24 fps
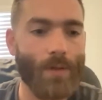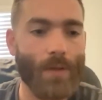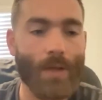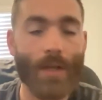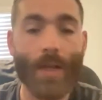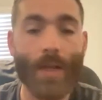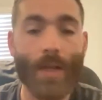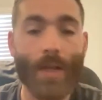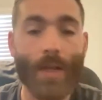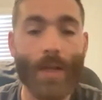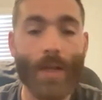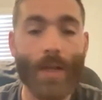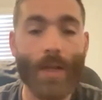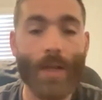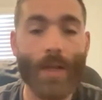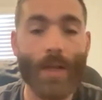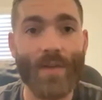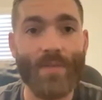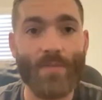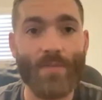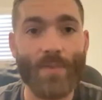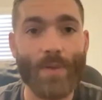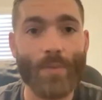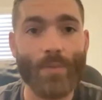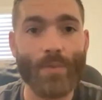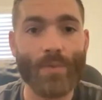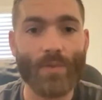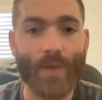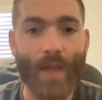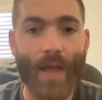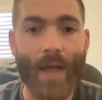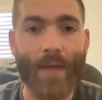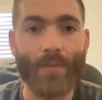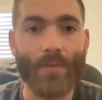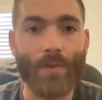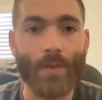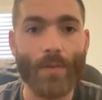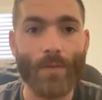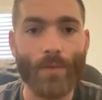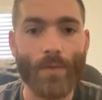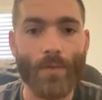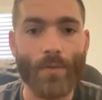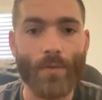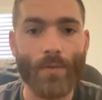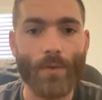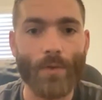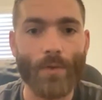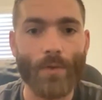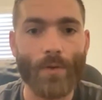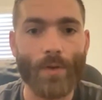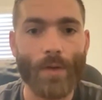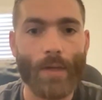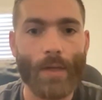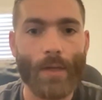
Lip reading: and it could save people's lives in the future.